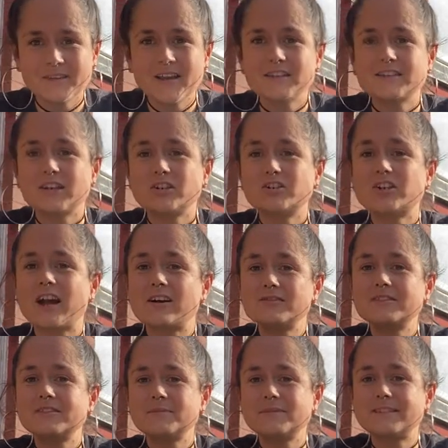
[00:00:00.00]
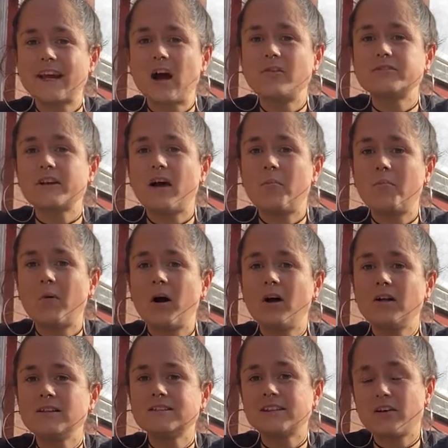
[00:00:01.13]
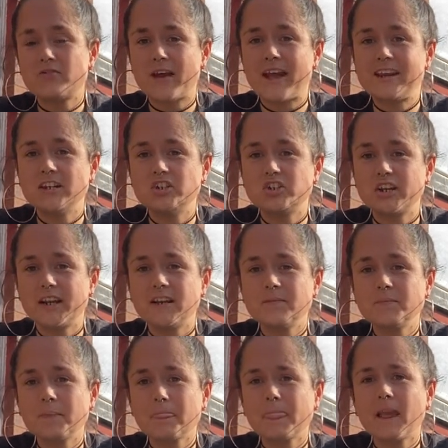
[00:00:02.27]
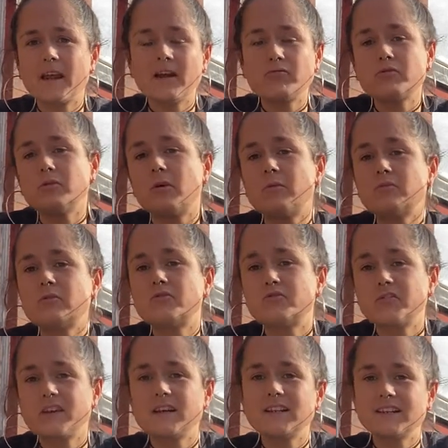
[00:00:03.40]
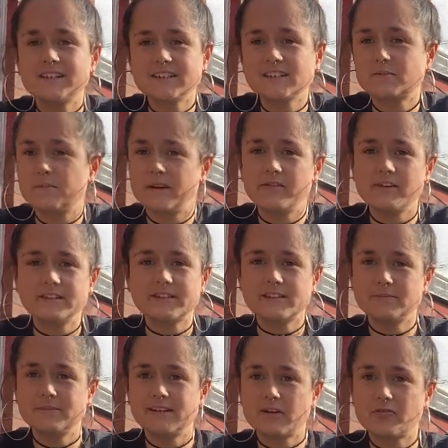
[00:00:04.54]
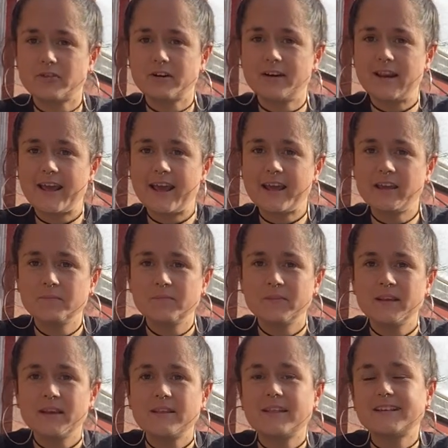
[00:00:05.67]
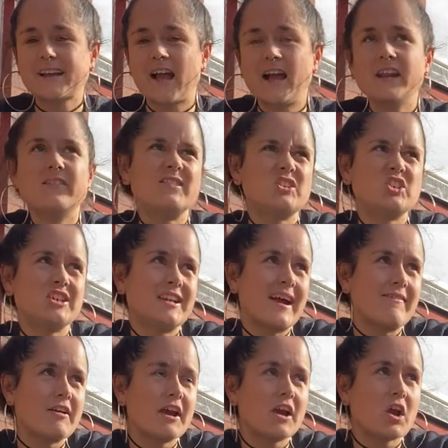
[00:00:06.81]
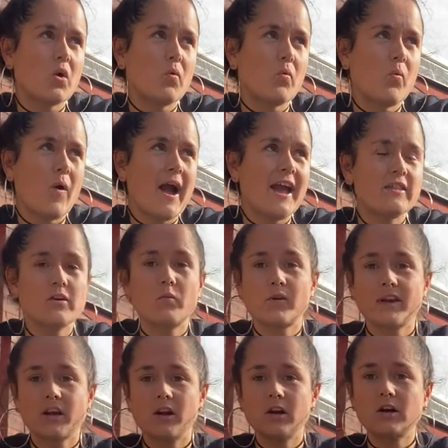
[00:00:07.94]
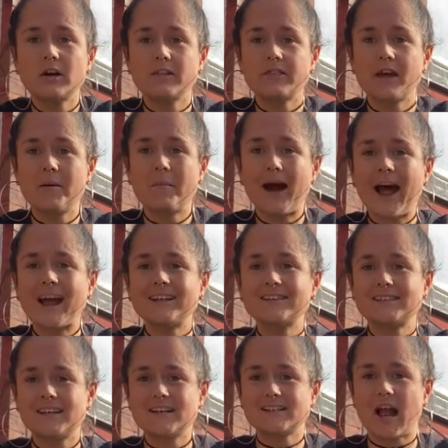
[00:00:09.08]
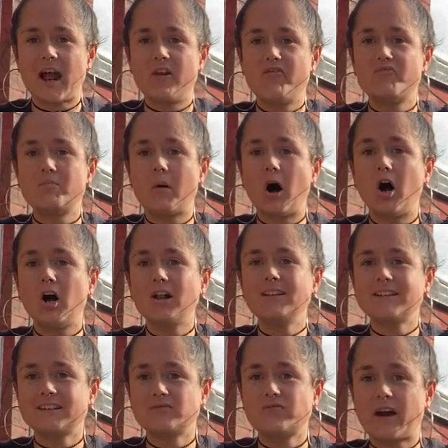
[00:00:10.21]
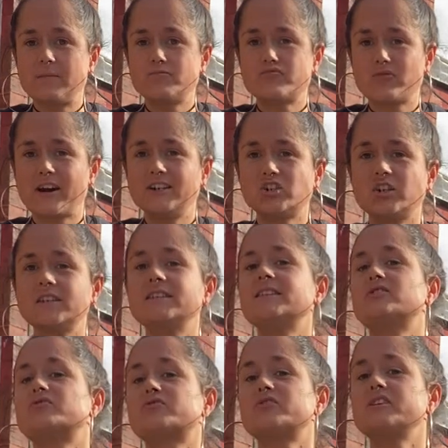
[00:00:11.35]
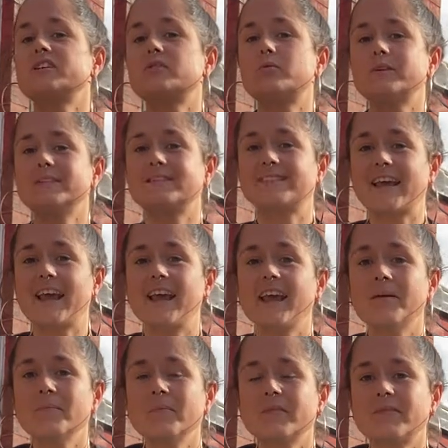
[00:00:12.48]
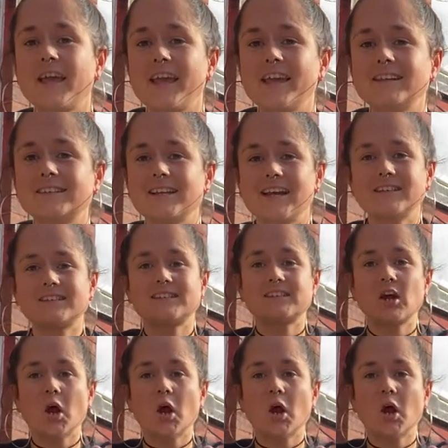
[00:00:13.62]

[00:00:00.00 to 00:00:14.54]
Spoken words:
So chakras themselves are balls of energy, and everyone will feel and experience them differently. There's kind of a generic way that we can look at them as this kind of ball, this vibration, this frequency that exists